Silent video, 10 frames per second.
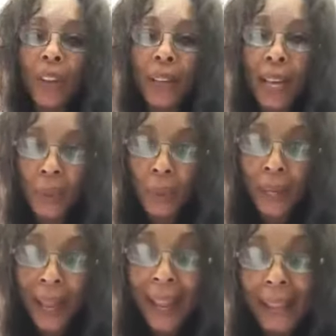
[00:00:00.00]
brother, and that's
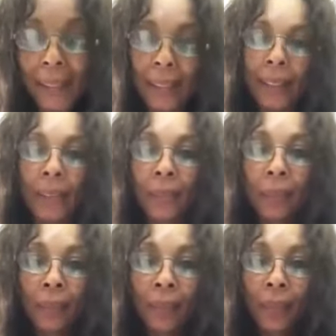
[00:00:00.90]
where it ends.
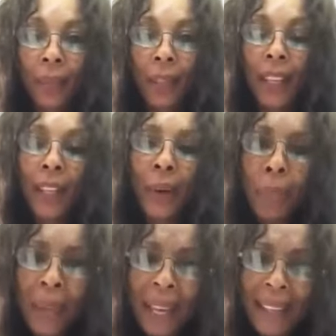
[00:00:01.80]
The
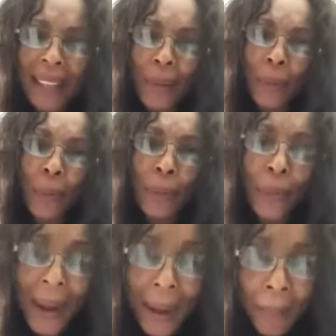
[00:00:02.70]
repeated
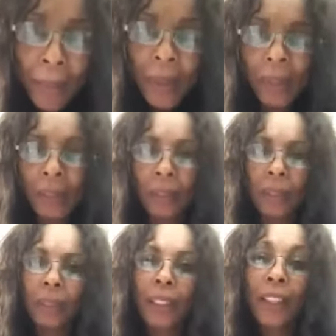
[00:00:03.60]
rape.
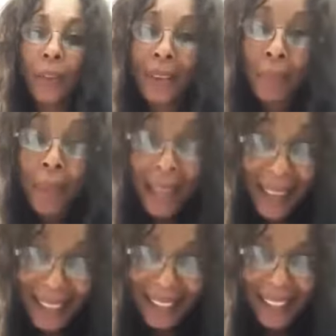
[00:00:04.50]
The
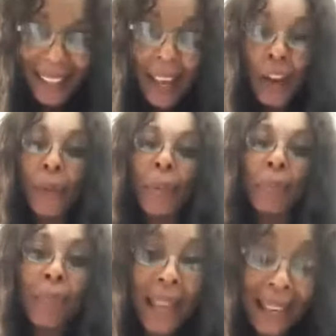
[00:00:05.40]
repeated
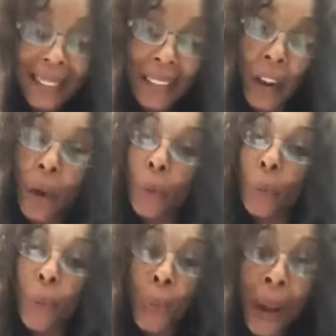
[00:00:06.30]

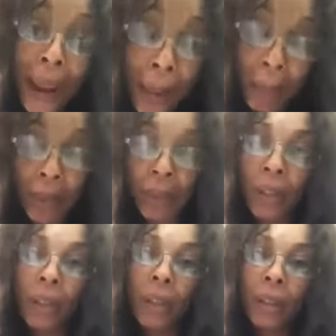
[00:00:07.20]
rape.
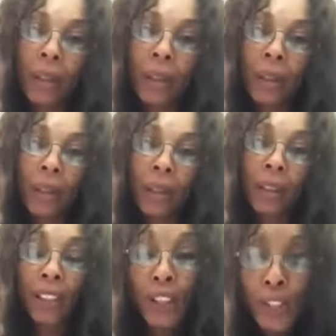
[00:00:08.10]

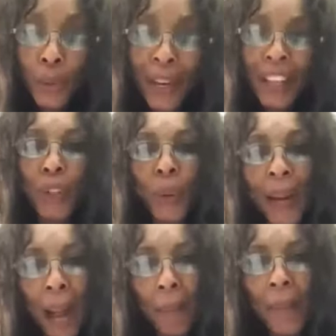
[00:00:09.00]
The drinks
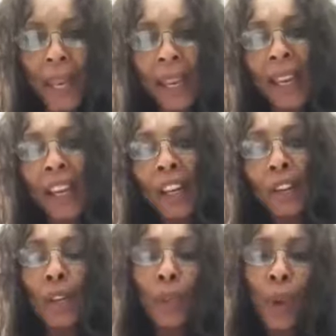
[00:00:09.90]
you got me
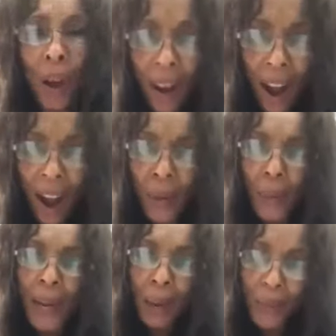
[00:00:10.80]
drunk
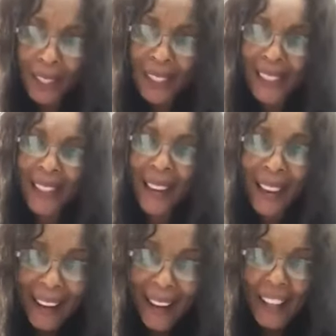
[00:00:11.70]
on when I was a
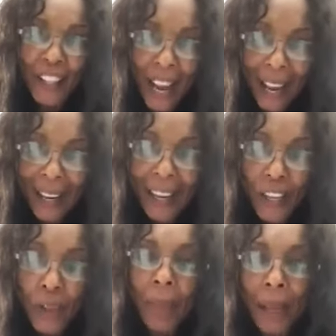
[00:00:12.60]
teenage child
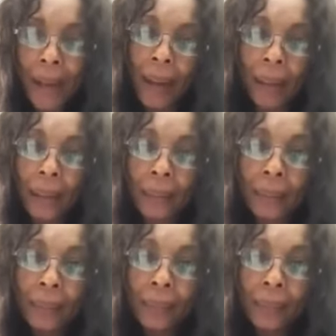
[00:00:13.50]
in Jamaica.